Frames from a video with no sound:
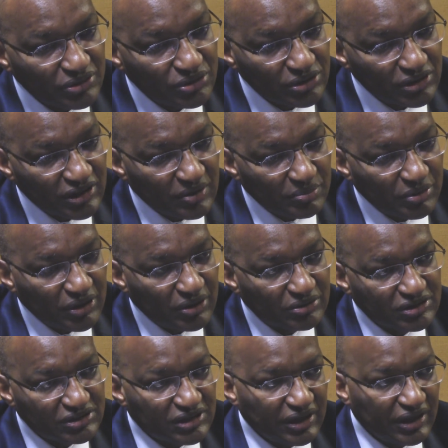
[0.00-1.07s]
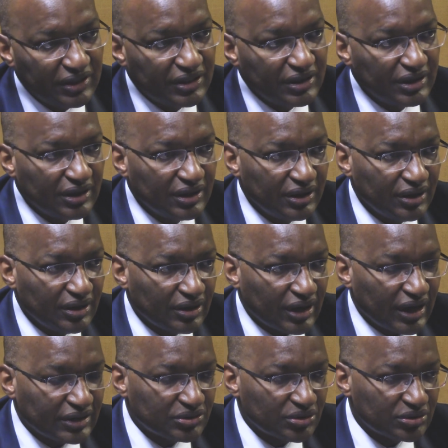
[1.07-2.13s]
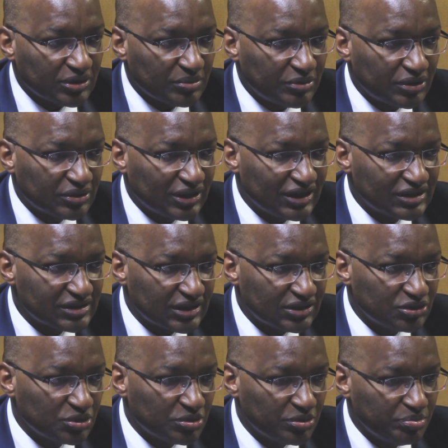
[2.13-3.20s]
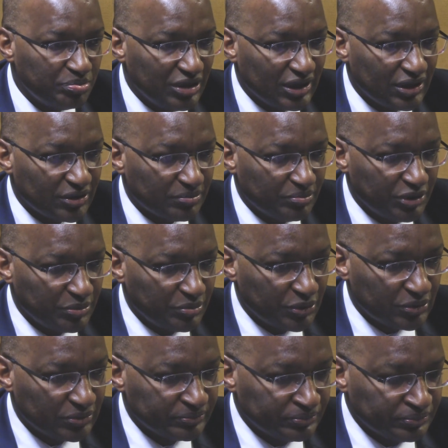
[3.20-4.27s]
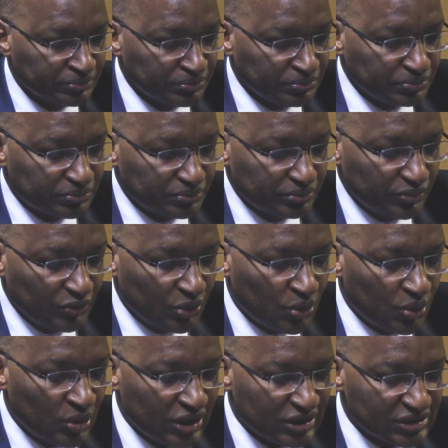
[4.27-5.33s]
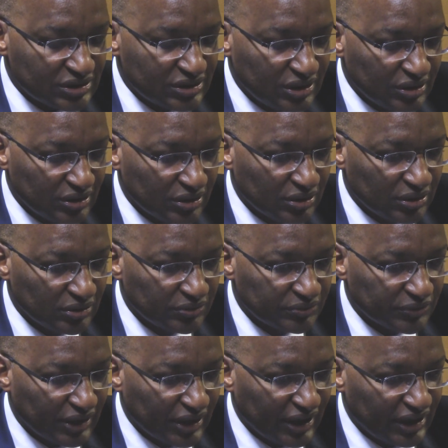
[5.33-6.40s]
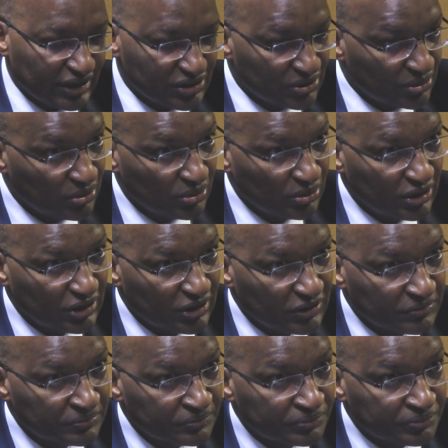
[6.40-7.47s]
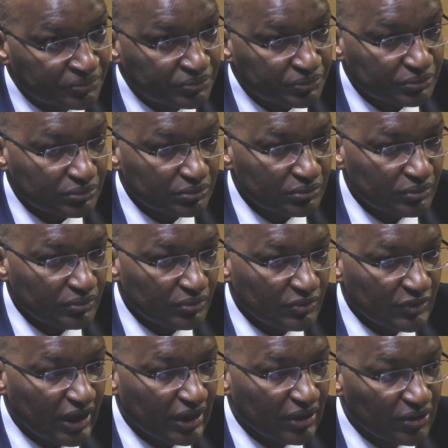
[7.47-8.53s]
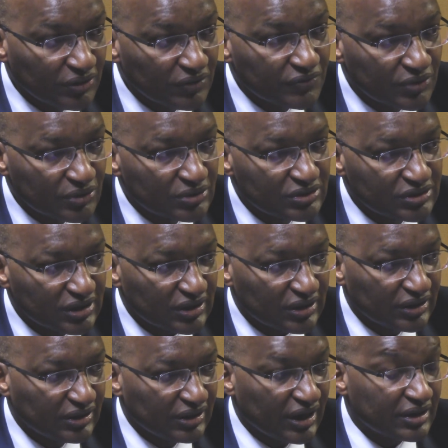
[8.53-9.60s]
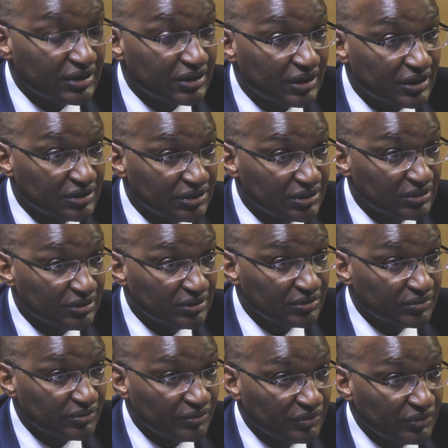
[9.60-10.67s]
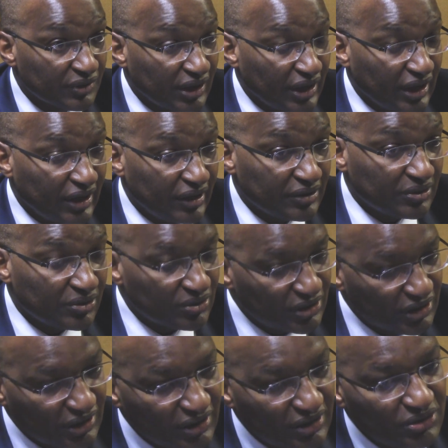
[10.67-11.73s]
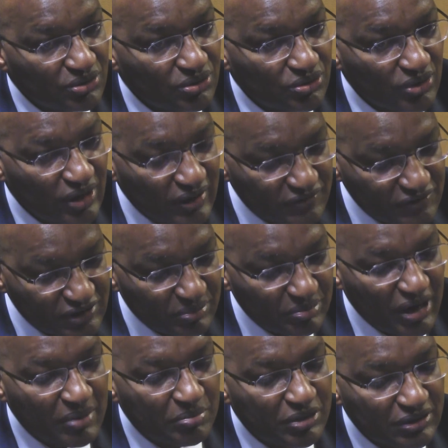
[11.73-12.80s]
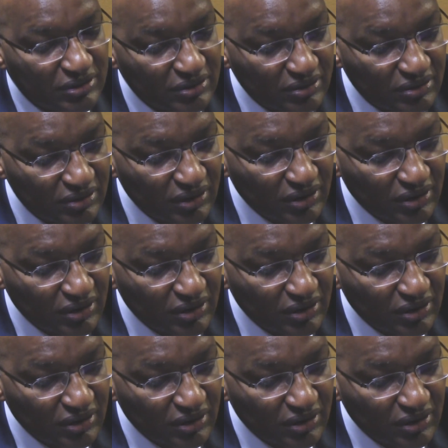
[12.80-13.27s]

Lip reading: talking about, say, I talked about less than 2 billion people who are still excluded. A lot of those are in agriculture. And, okay, you do have some urban,